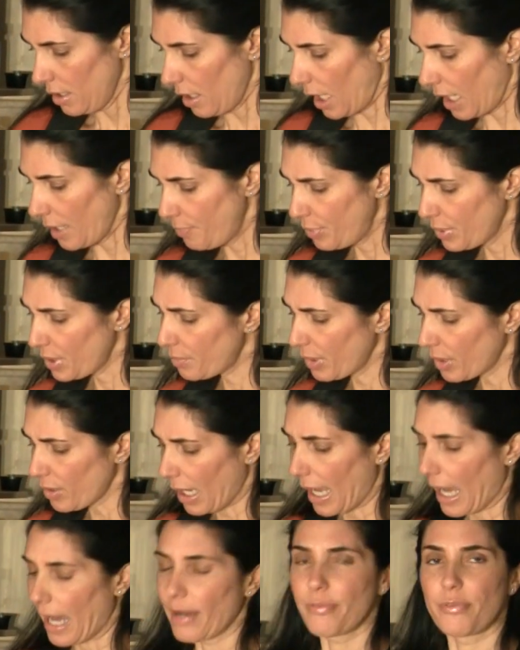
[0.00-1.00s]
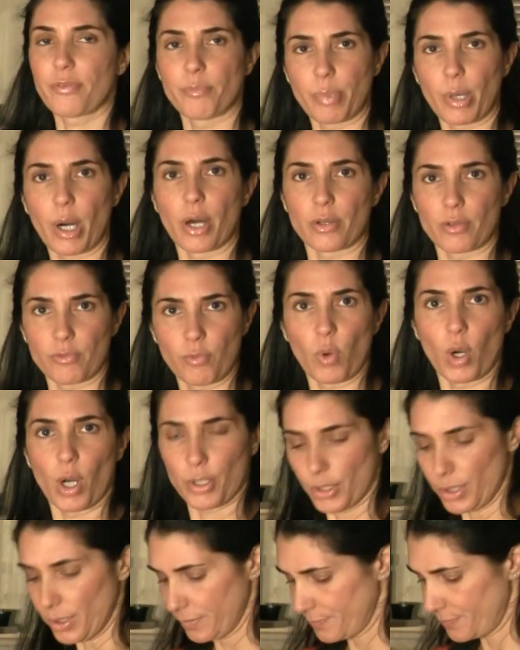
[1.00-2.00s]
I put about half a pot of
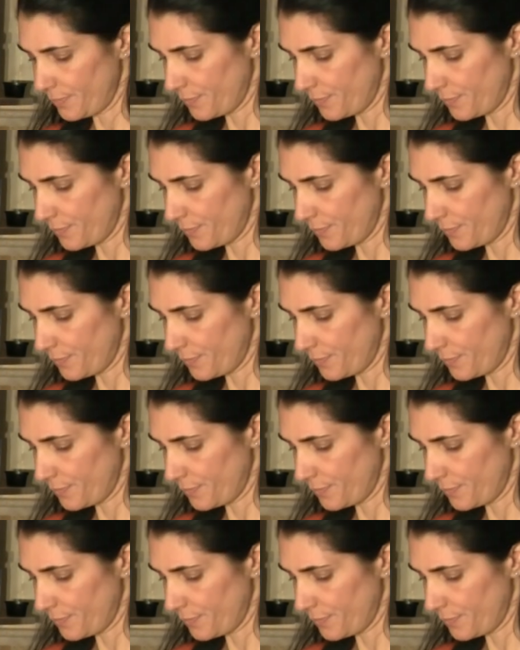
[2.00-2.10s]
water.